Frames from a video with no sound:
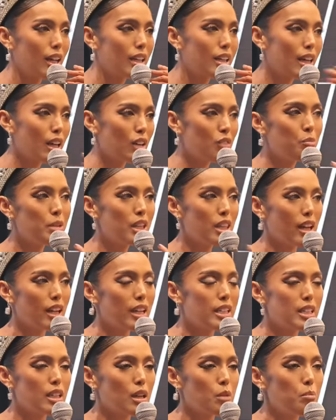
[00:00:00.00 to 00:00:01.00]
gave me the
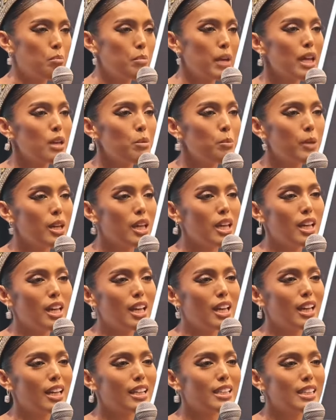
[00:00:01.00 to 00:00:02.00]
idea, maybe
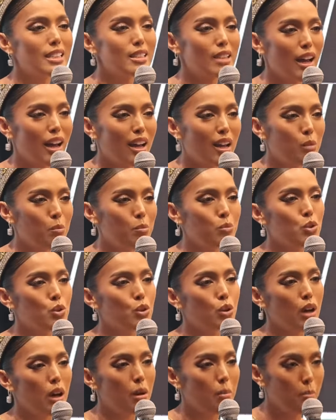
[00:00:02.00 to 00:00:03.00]
it's time
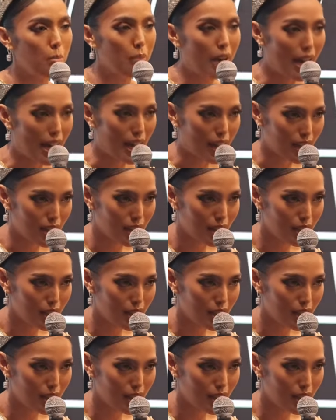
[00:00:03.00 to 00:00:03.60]
to come back.